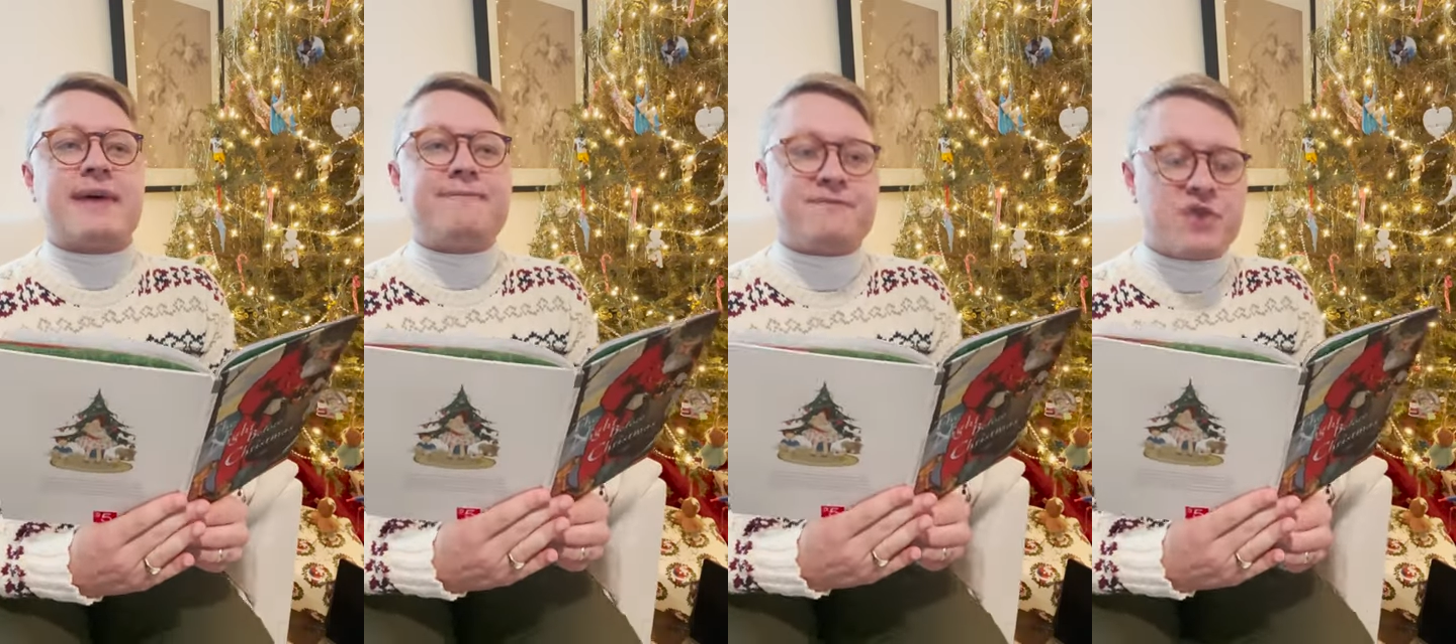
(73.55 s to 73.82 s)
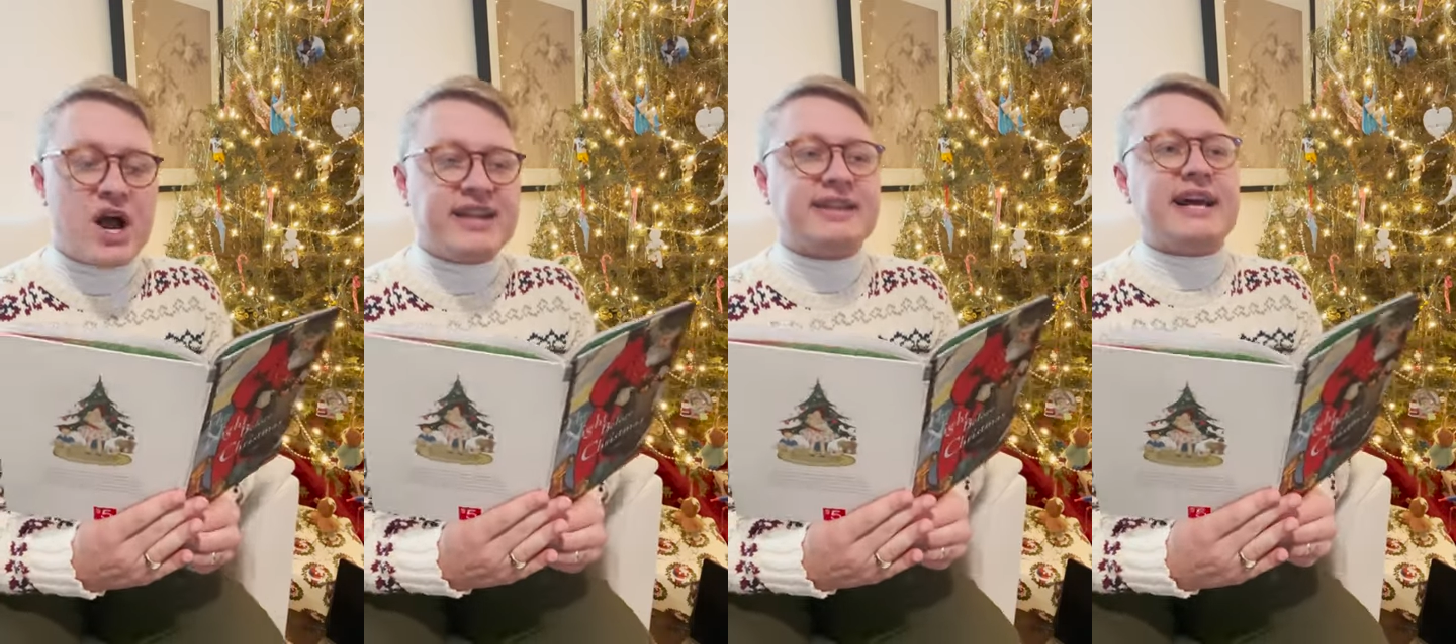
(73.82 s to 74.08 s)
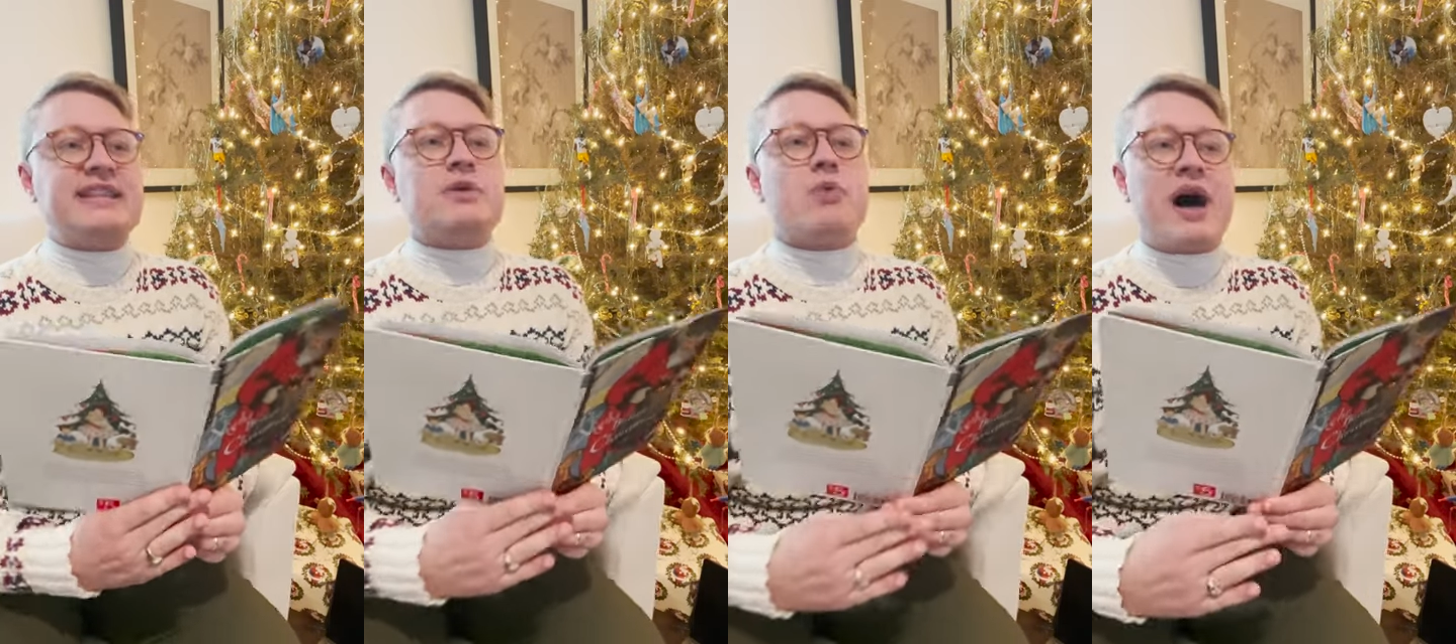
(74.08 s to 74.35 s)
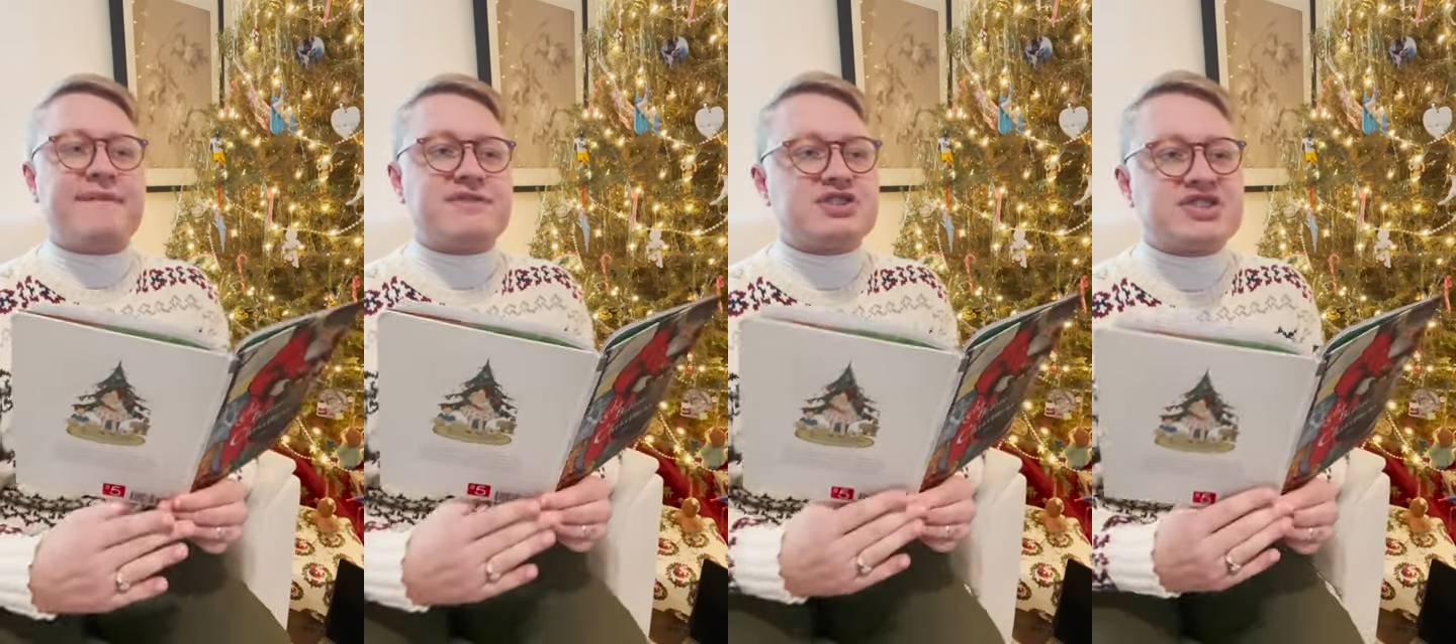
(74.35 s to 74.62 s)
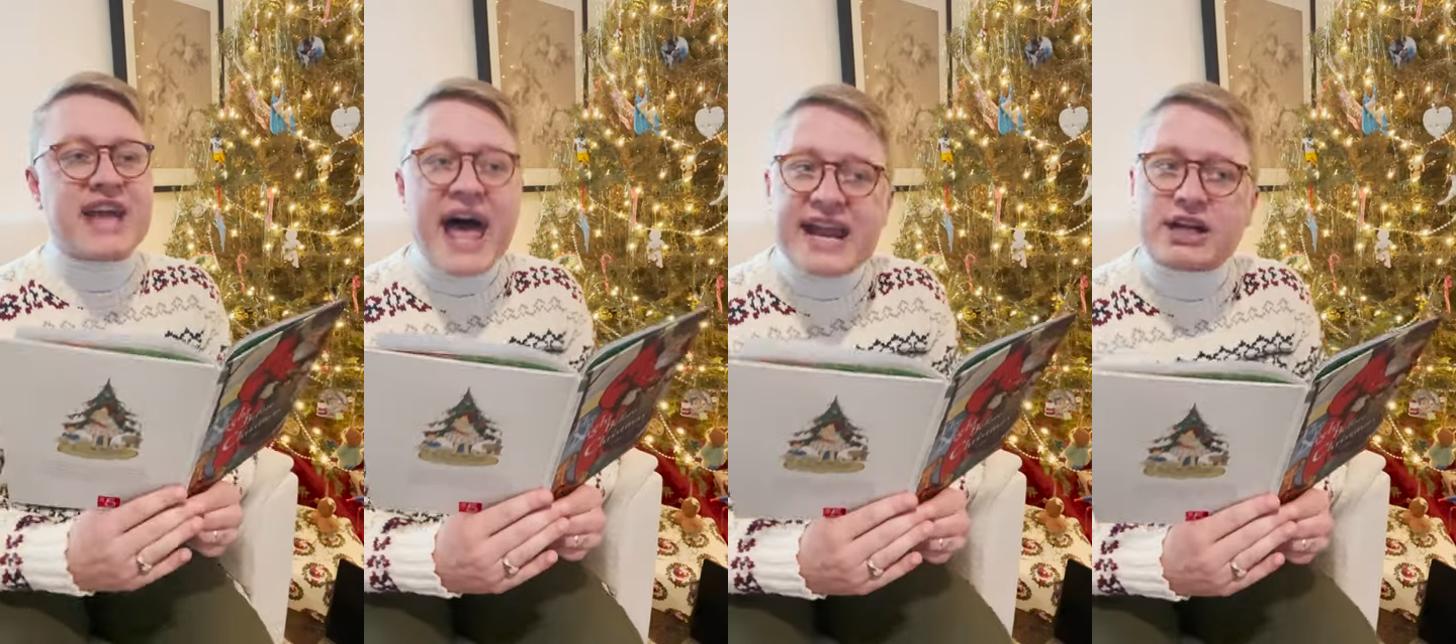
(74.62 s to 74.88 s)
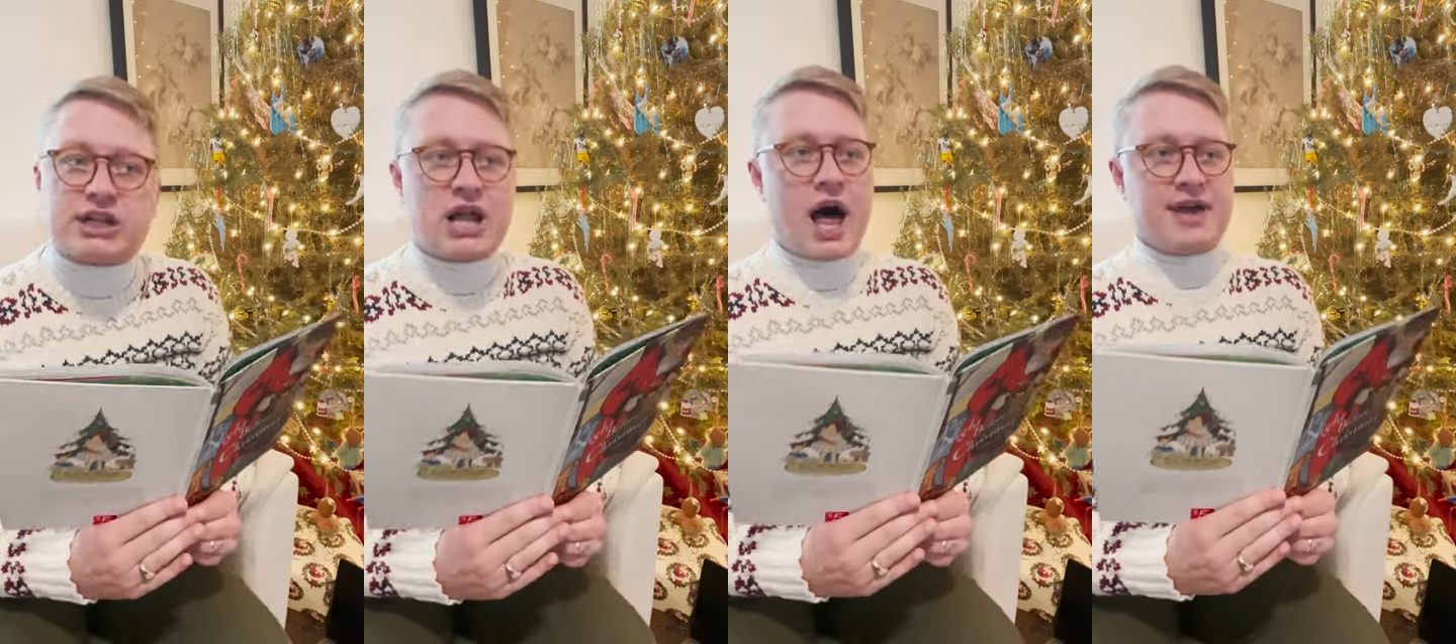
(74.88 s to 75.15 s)
front leading the way for Santa
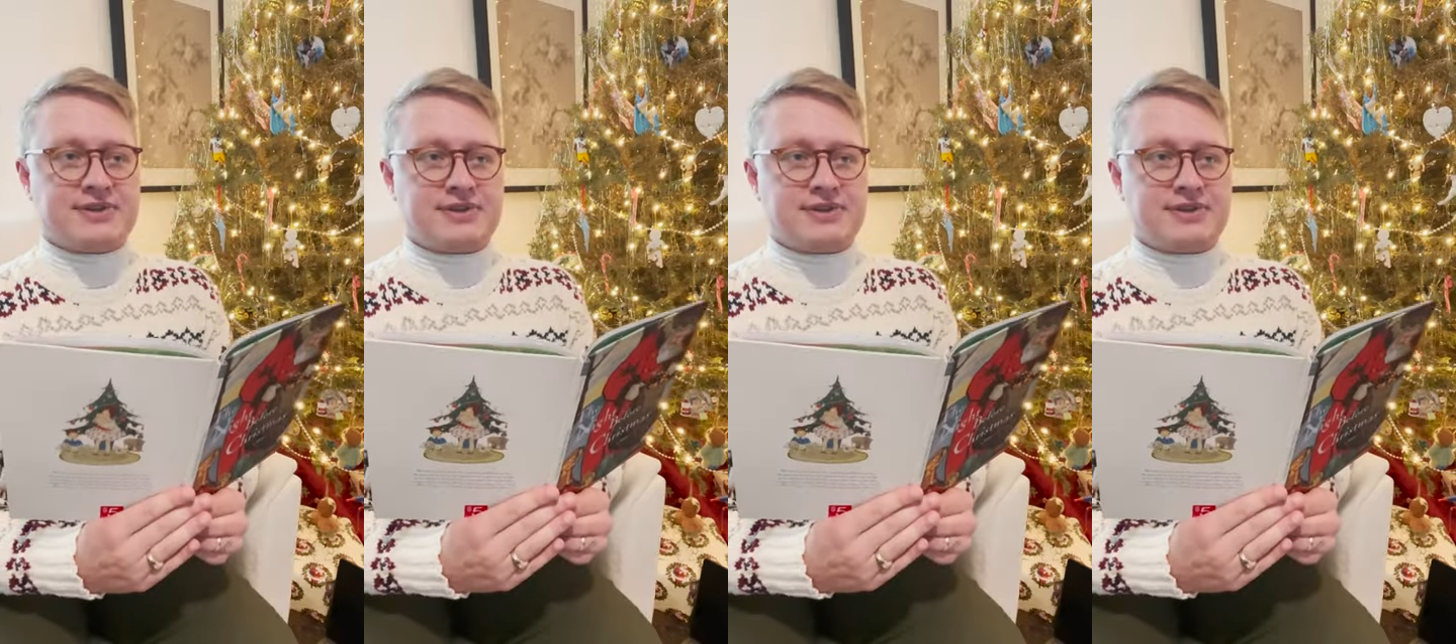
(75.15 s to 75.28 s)
Claus.